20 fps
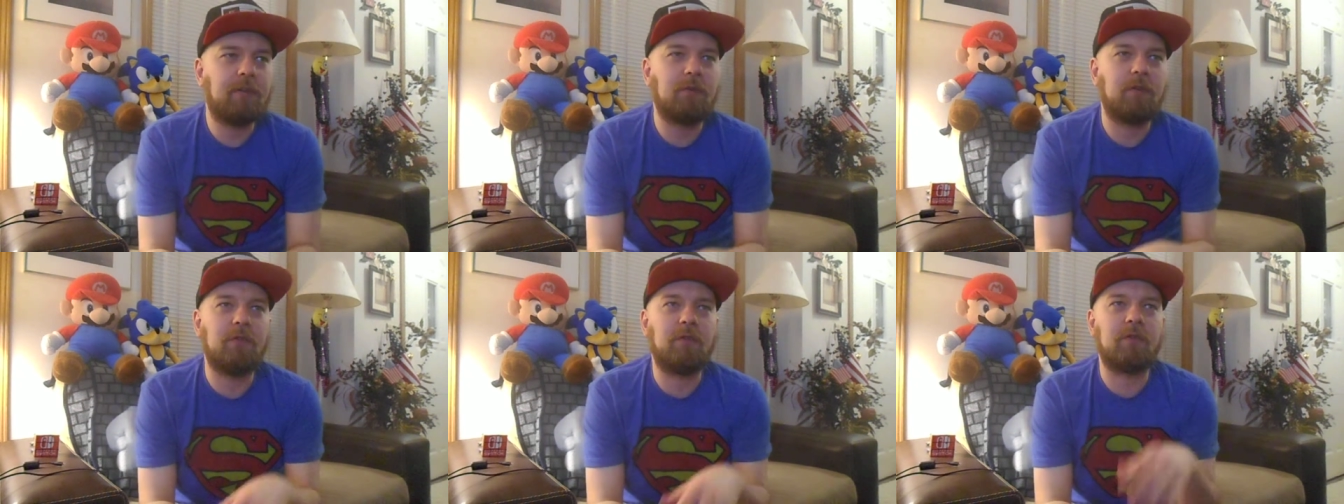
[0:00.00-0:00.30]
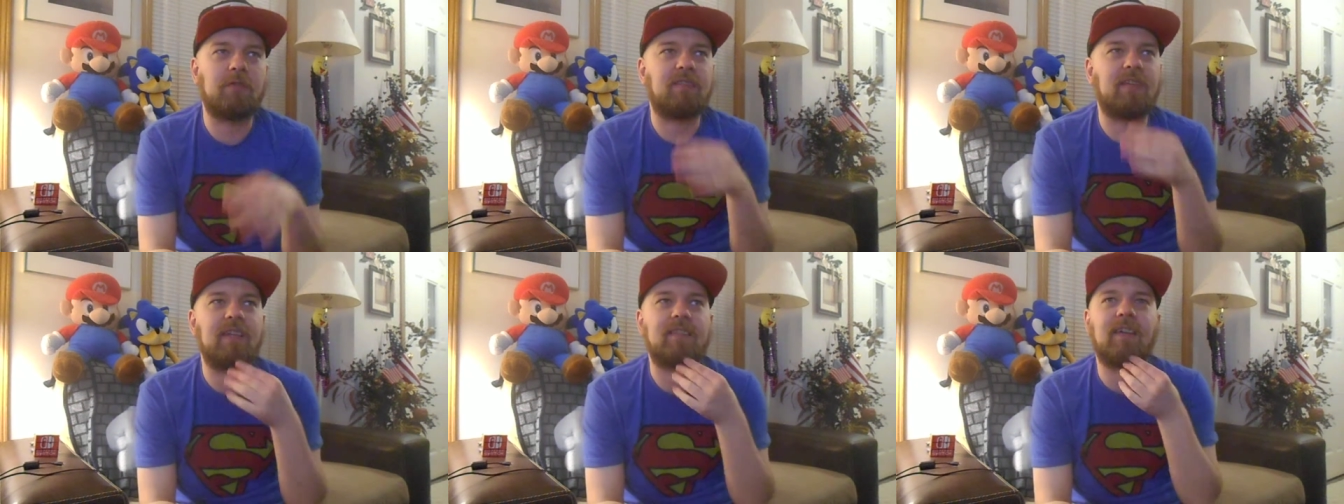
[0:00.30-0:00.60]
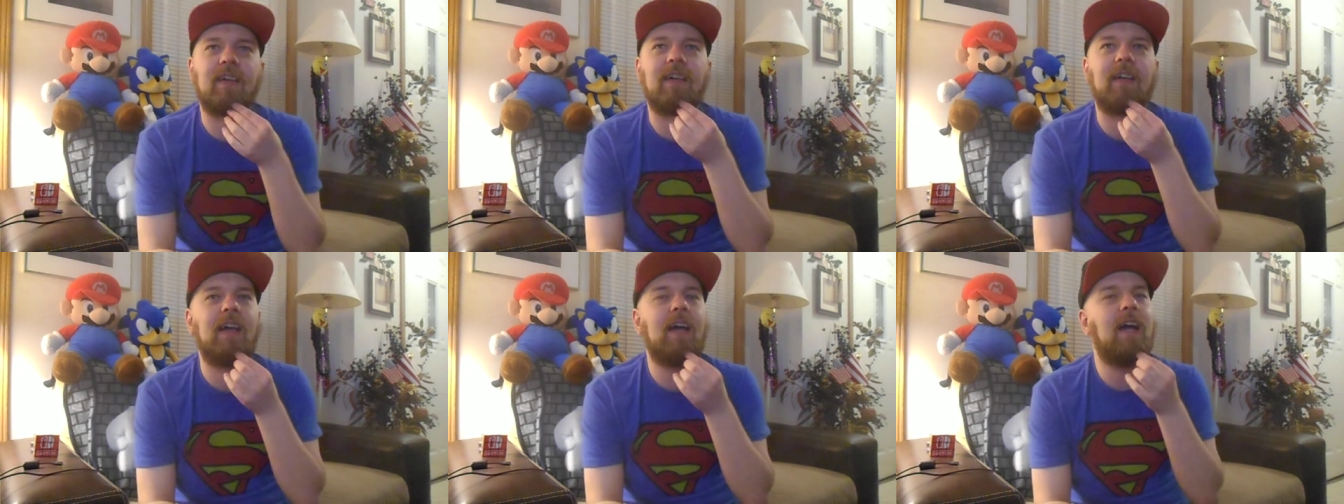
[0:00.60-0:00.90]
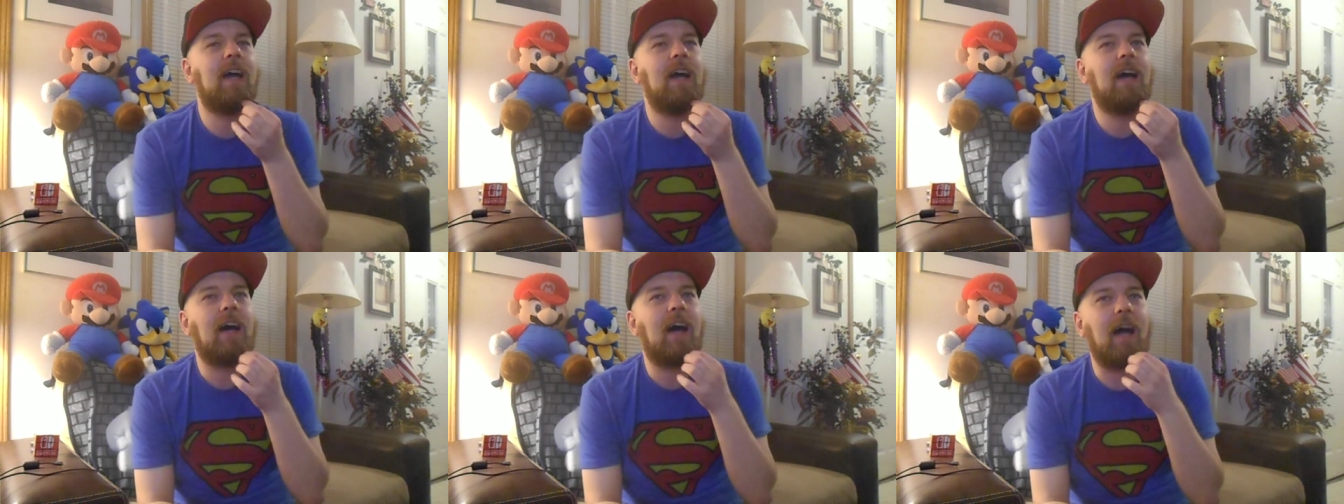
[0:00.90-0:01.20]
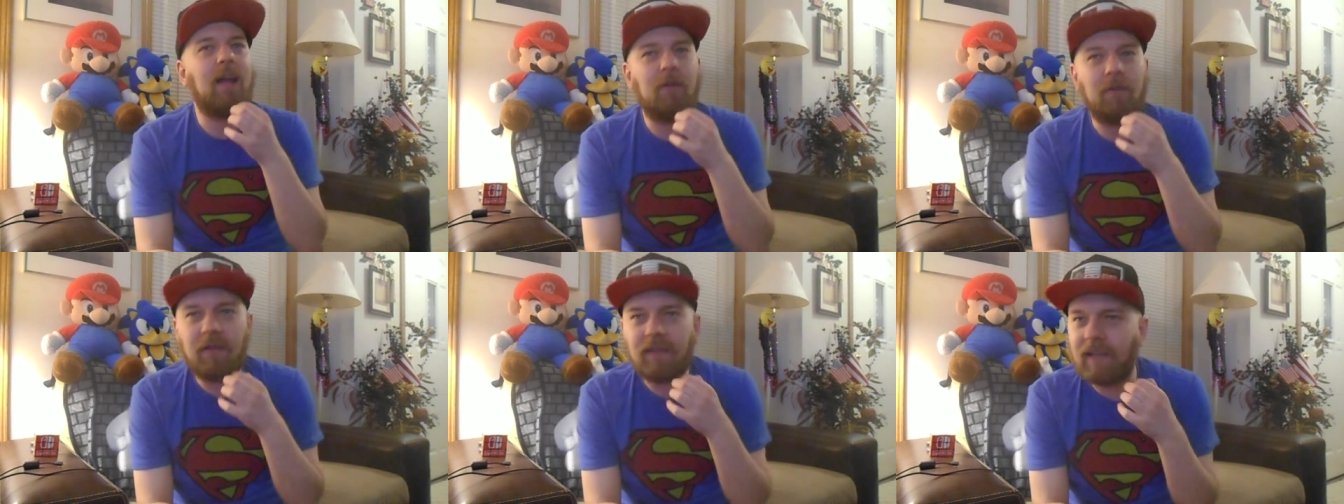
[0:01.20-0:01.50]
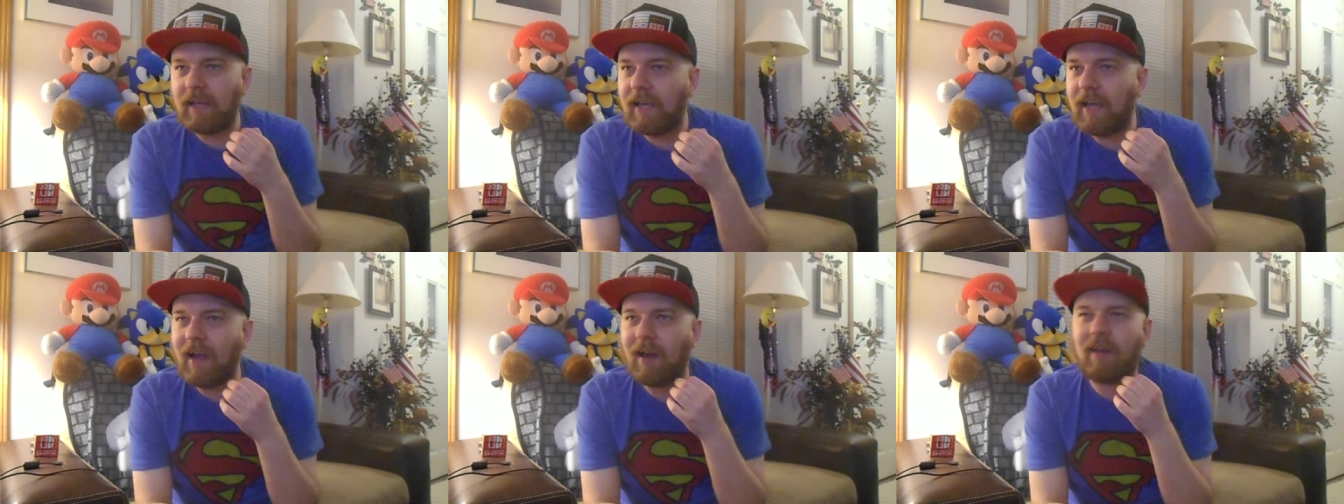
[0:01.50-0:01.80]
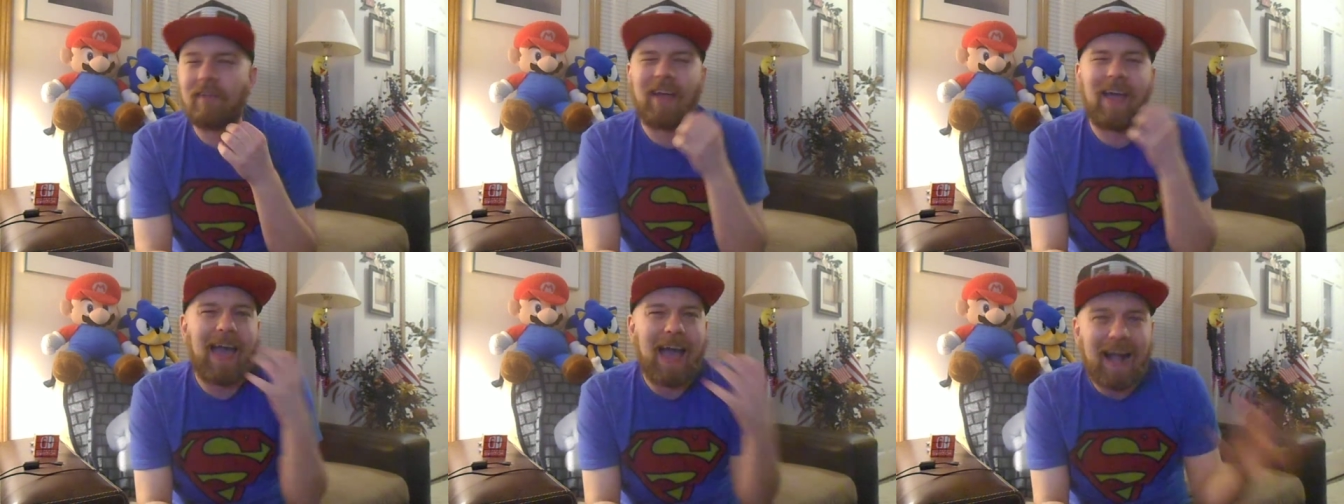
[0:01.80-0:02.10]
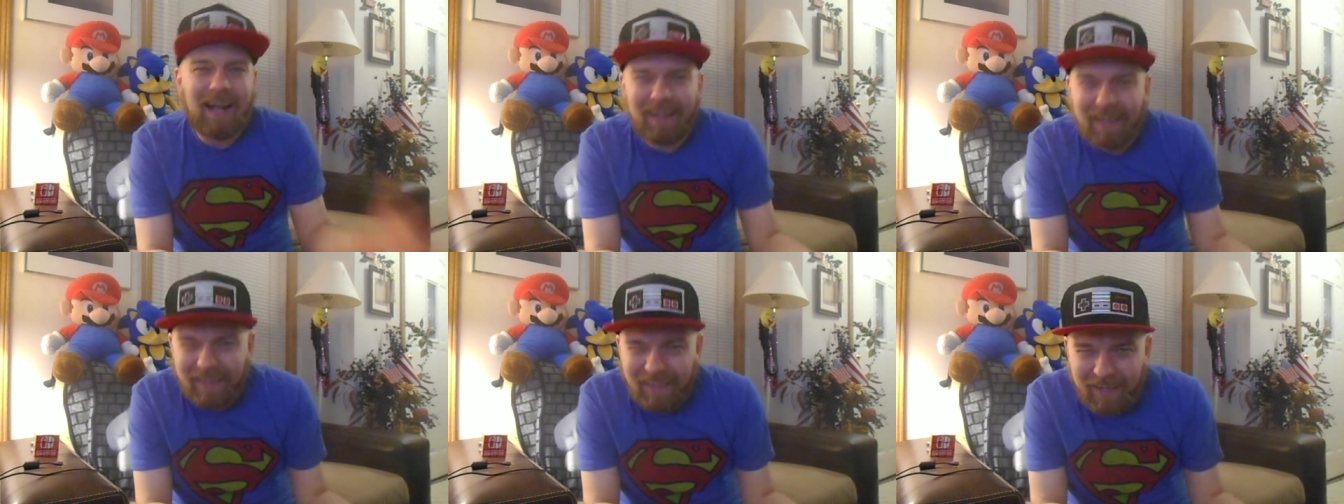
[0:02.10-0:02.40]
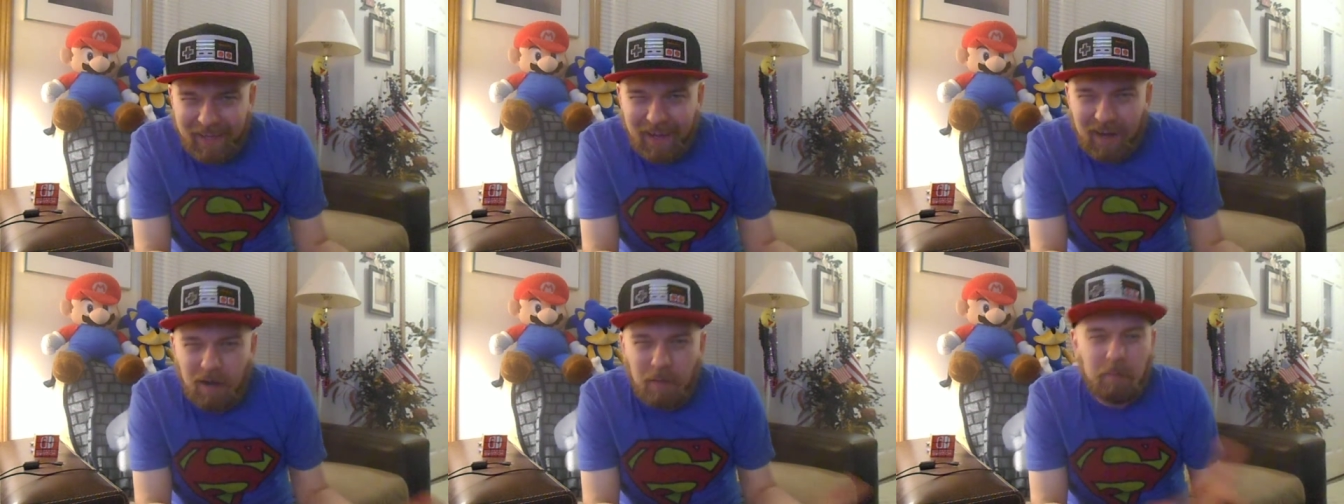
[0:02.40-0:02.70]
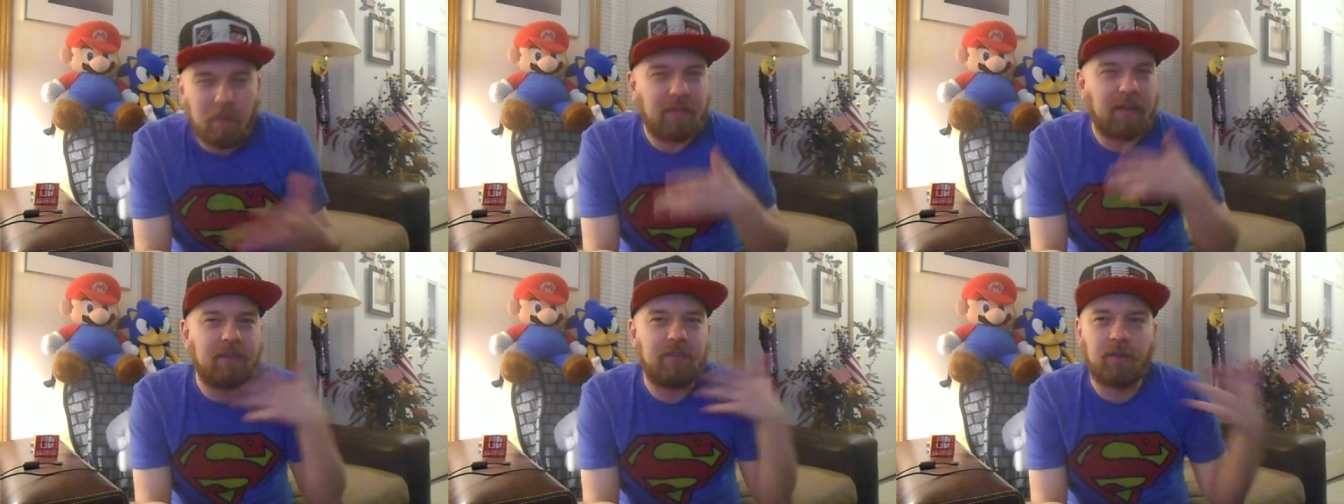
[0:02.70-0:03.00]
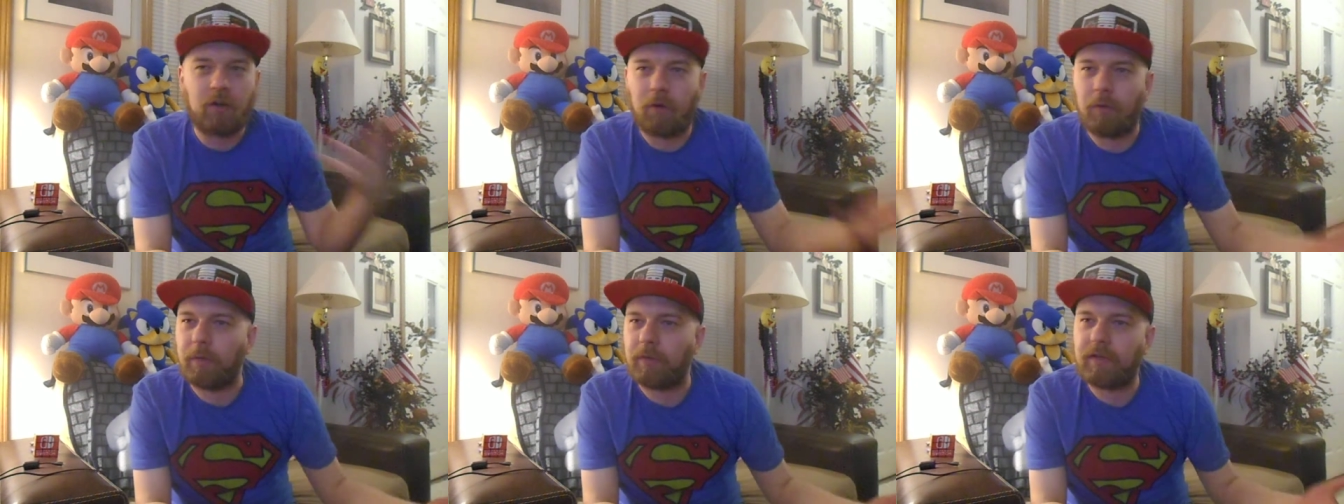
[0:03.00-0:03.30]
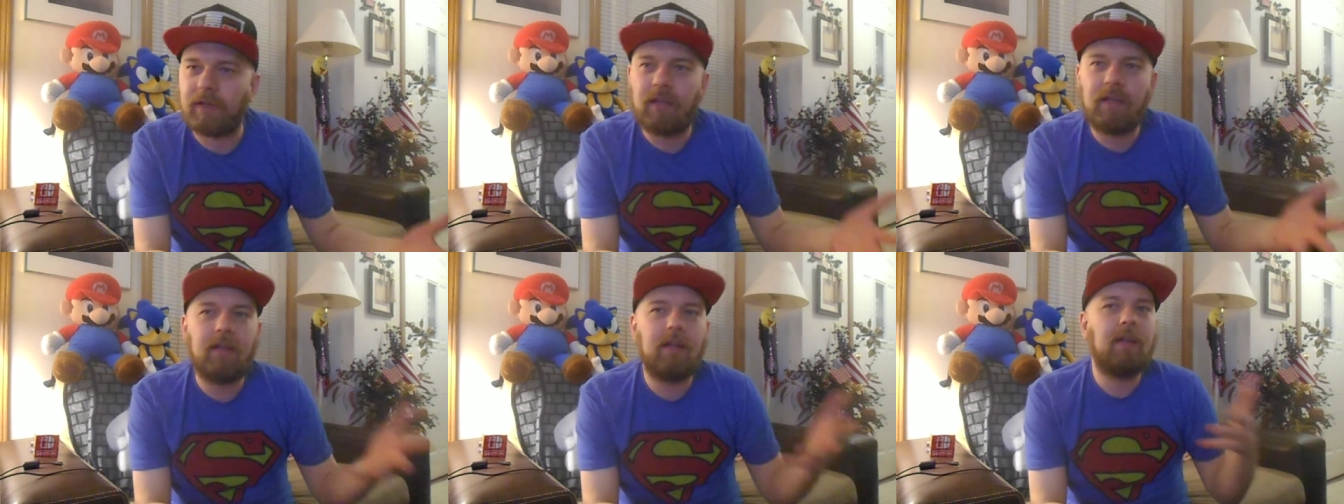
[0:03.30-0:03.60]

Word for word: one of those things like I don't think they care. They act like they care, but they don't.